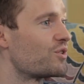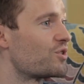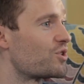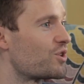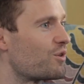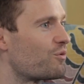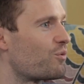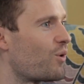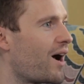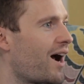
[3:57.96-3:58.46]

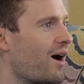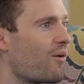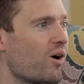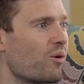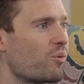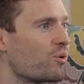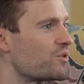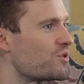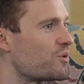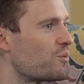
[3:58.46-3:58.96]
future of how
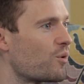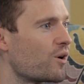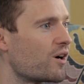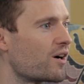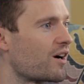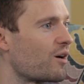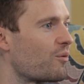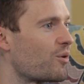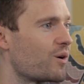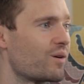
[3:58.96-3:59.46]
I want to
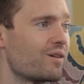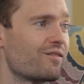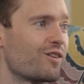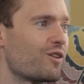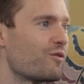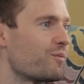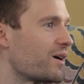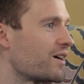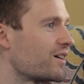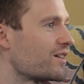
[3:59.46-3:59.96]
work, I want to
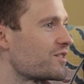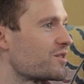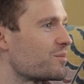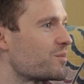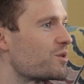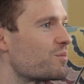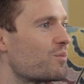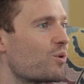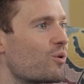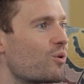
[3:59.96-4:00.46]
involve my customers